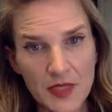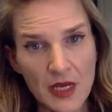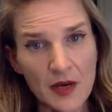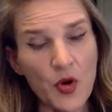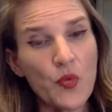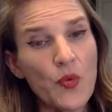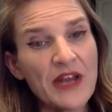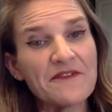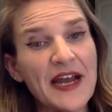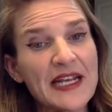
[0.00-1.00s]

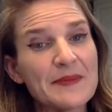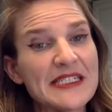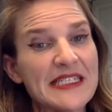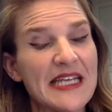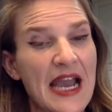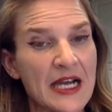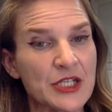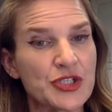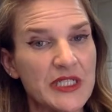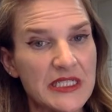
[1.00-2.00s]
what vitamin D
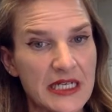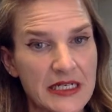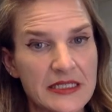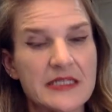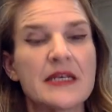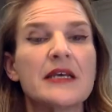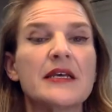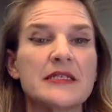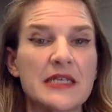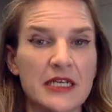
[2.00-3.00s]
actually does
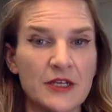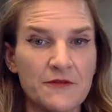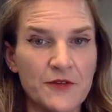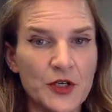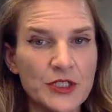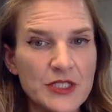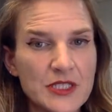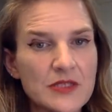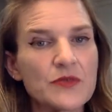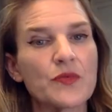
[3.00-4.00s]
is it
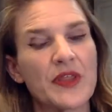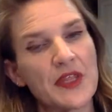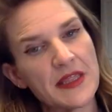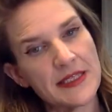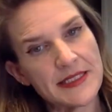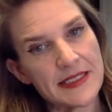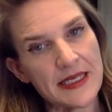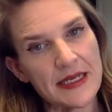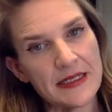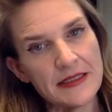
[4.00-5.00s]
converts within the
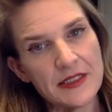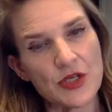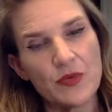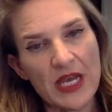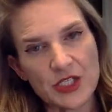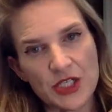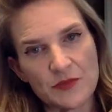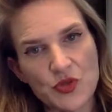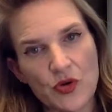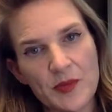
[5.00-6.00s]
skin. So we actually
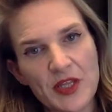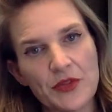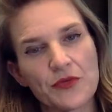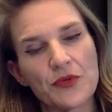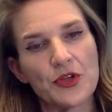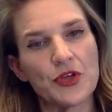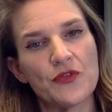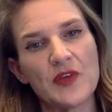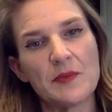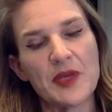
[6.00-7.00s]
absorb it through the
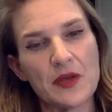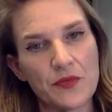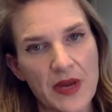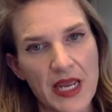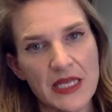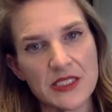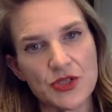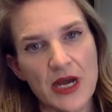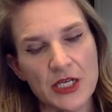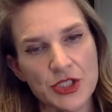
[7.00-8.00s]
UVB rays
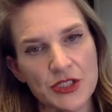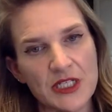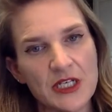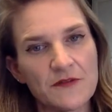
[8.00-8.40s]
to actually